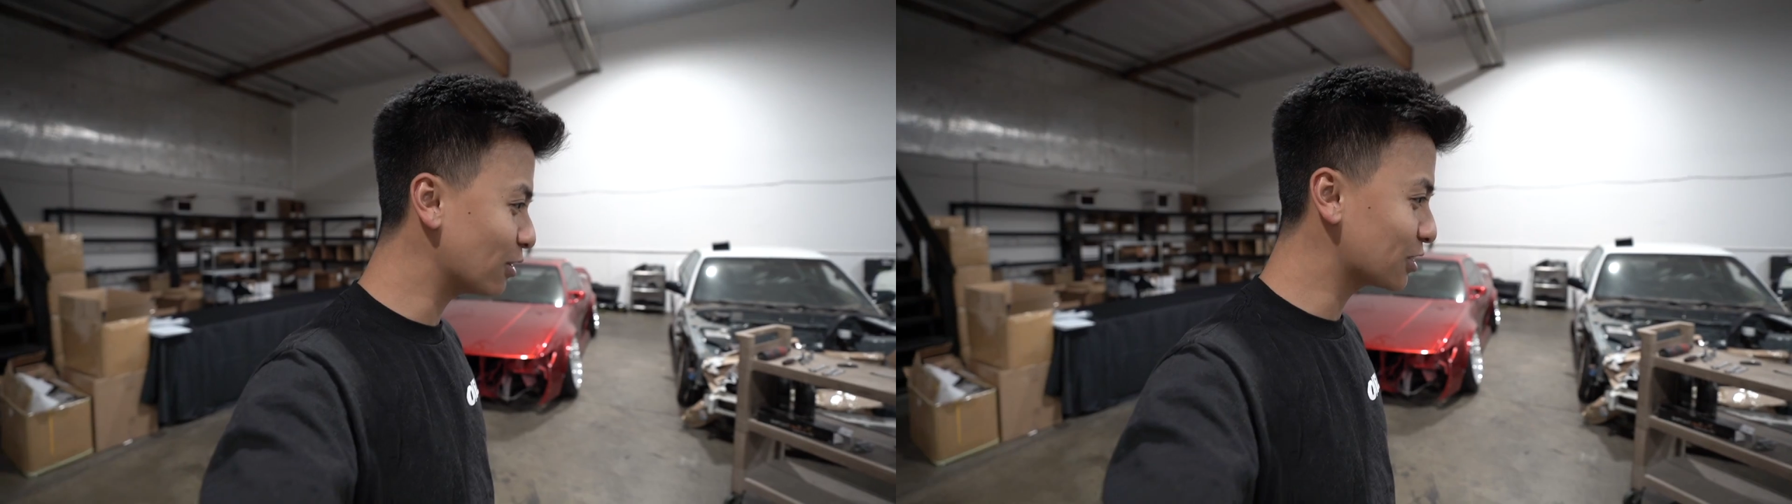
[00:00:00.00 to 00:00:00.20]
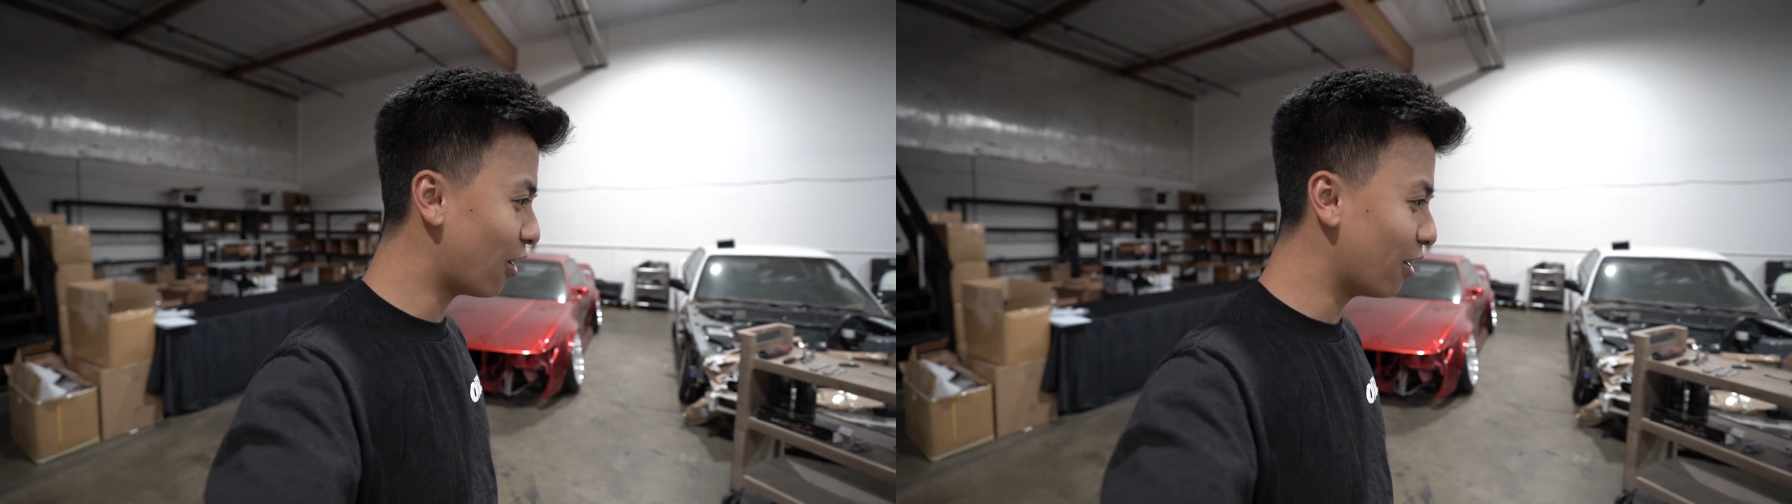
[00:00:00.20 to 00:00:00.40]

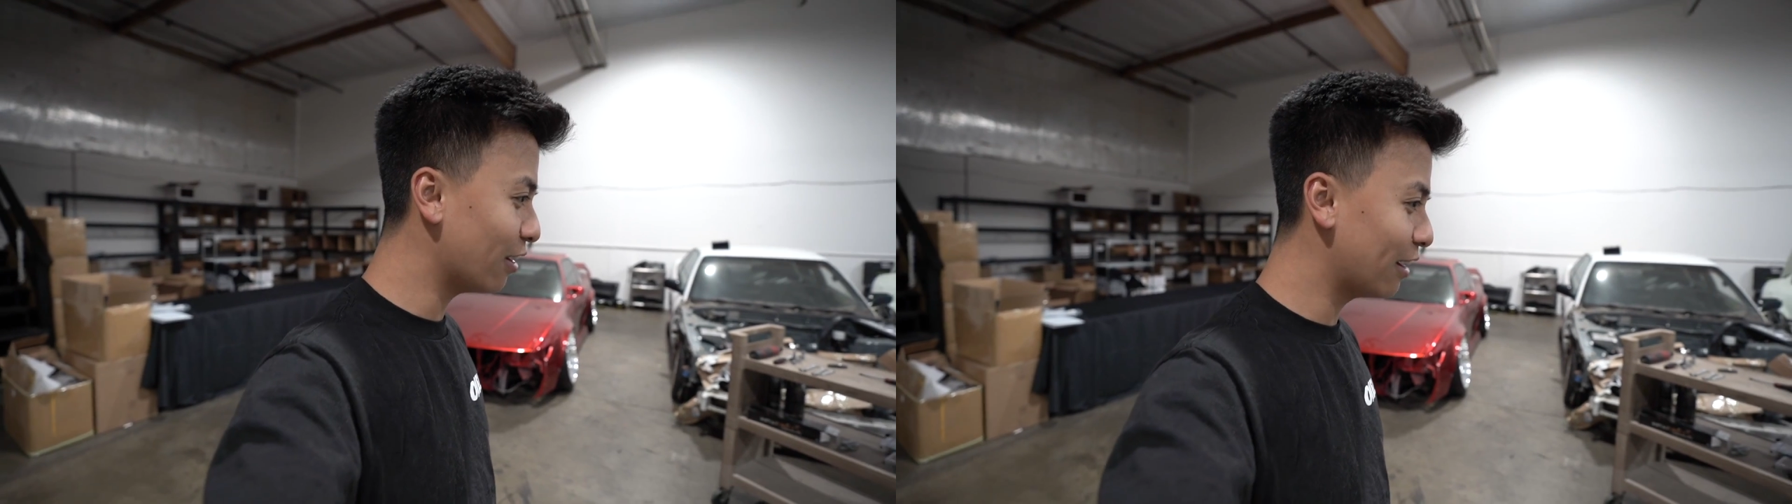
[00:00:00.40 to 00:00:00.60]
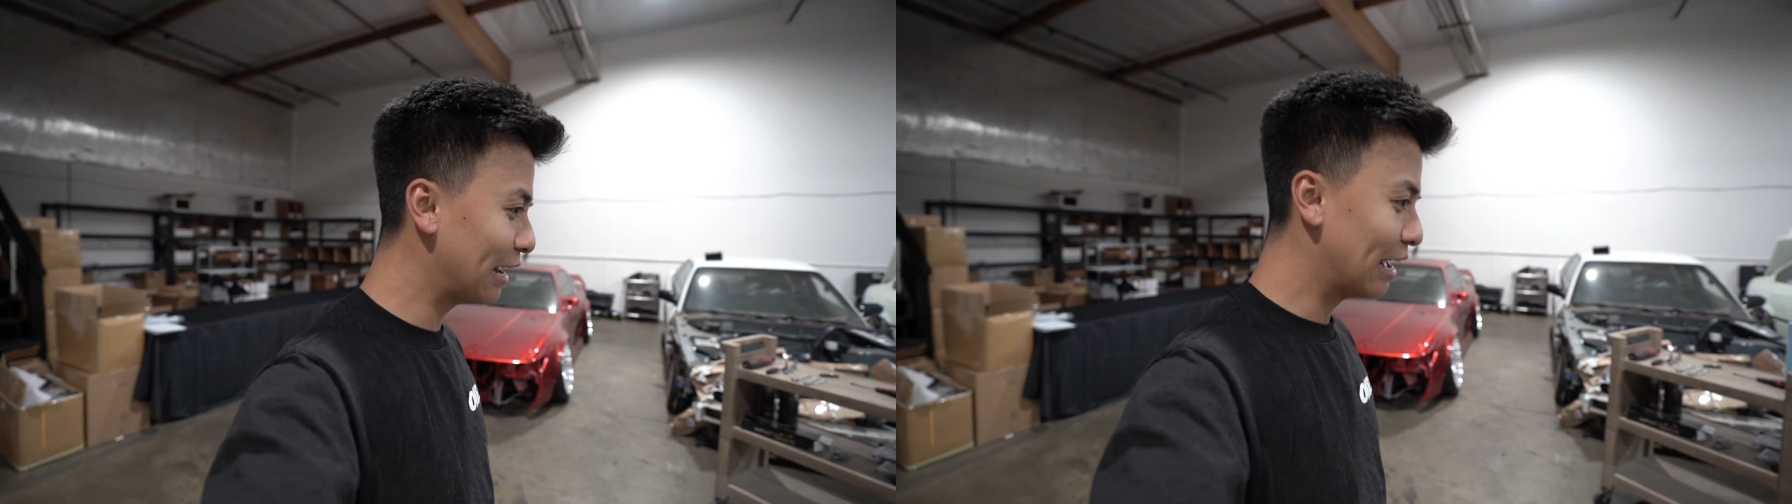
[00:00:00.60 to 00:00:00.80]
is
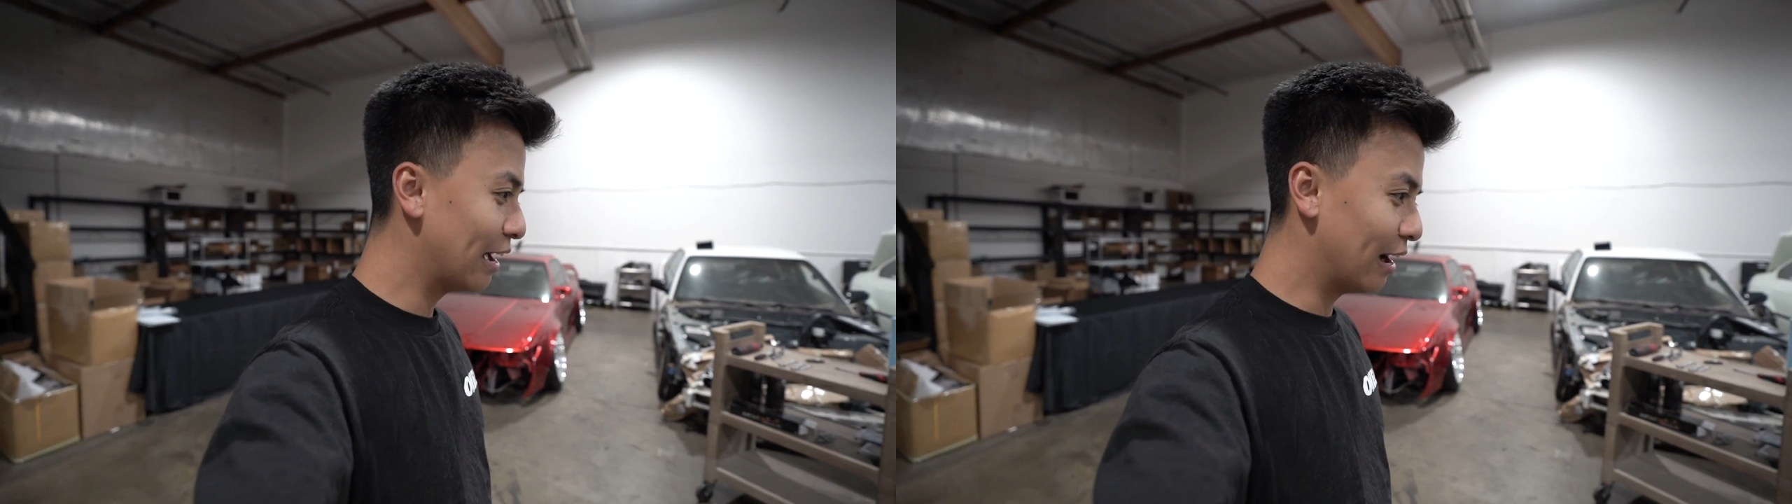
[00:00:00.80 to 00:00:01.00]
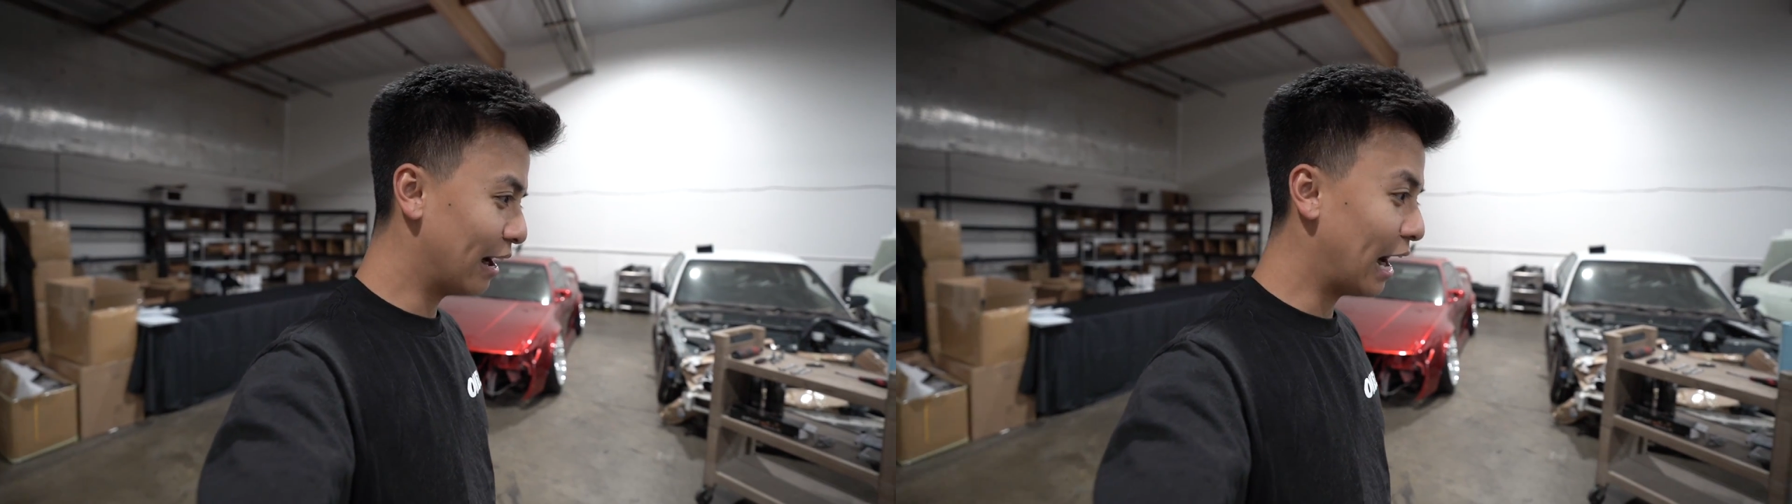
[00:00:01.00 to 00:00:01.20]
gone,
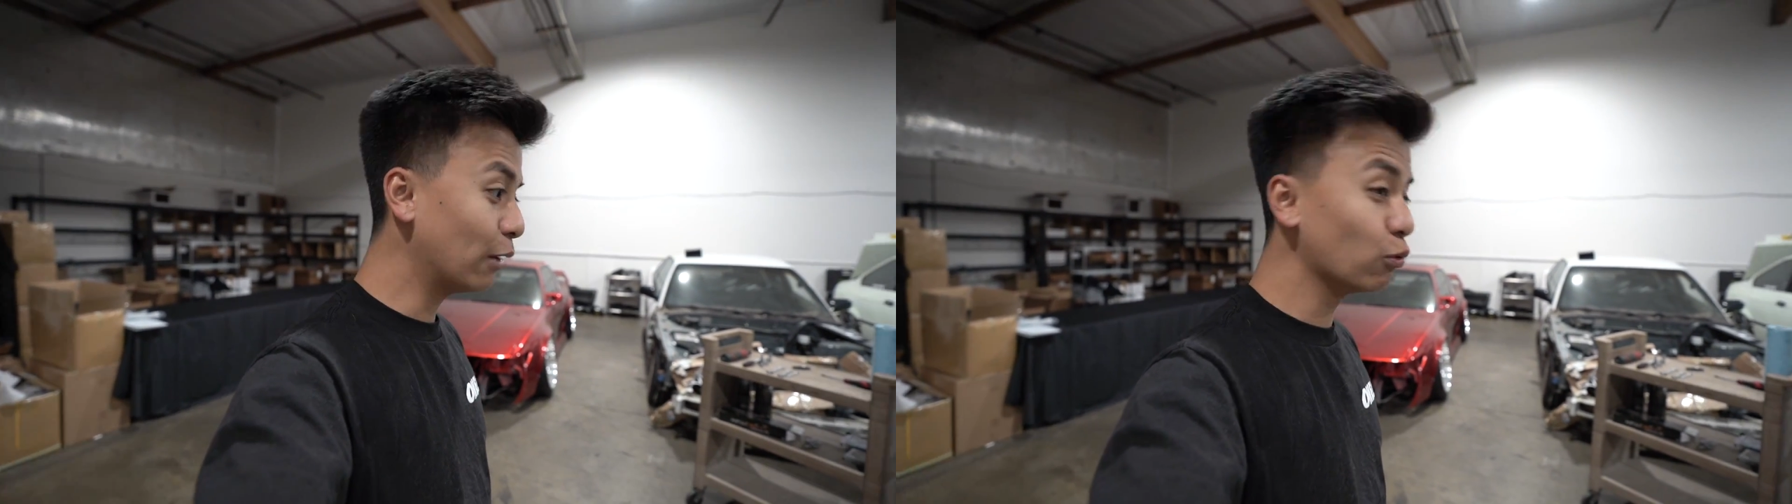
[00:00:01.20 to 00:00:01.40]
I